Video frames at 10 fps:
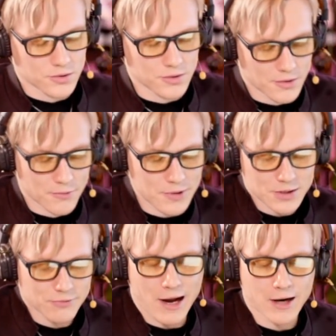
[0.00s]

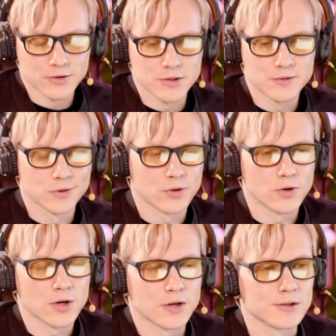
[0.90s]
risk factors for
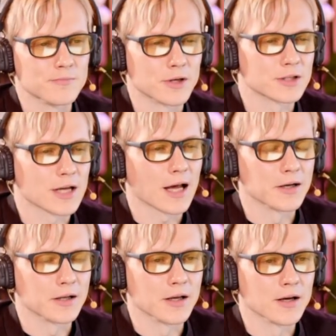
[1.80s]
all-cause
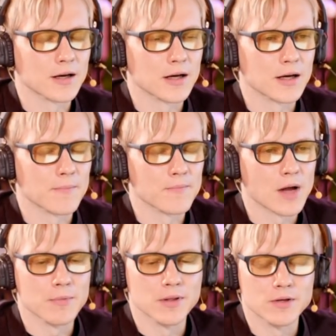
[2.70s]
mortality,
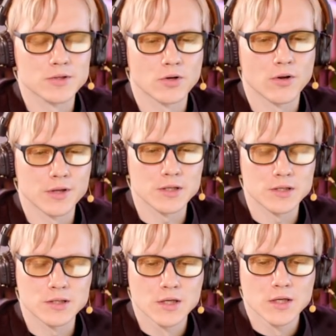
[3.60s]
there is all
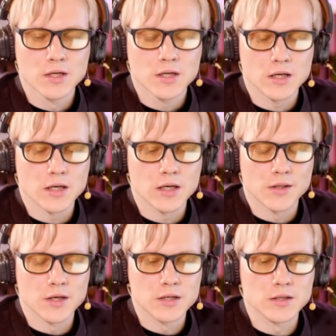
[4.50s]
these
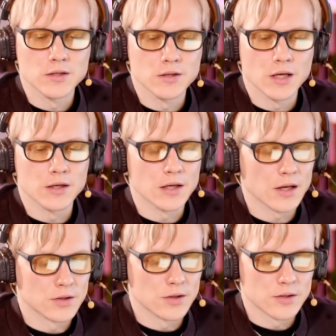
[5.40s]
things that you can
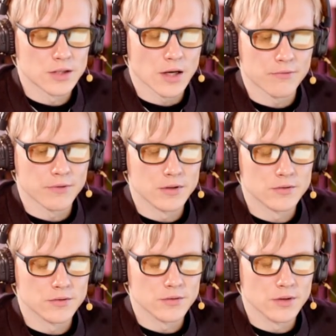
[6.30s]
get yourself
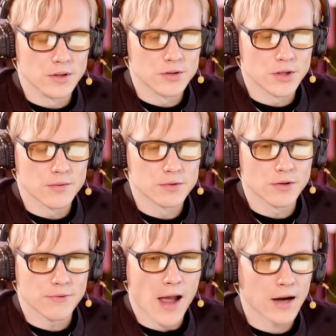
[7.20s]
into in terms
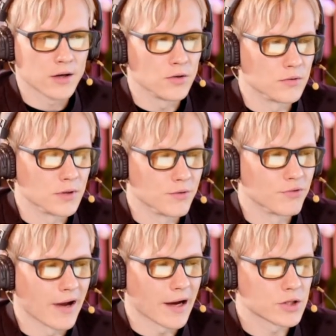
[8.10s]
of acute
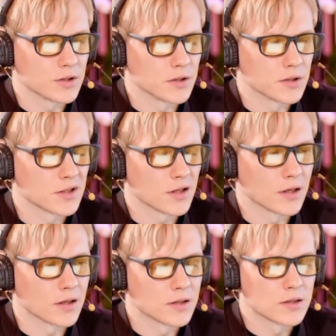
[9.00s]
infections
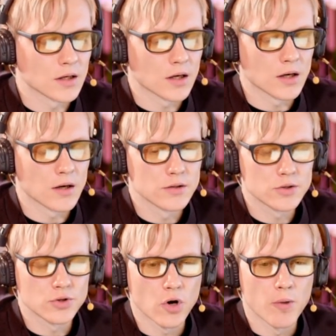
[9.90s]
and
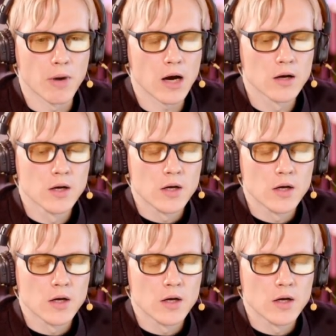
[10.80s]
trauma.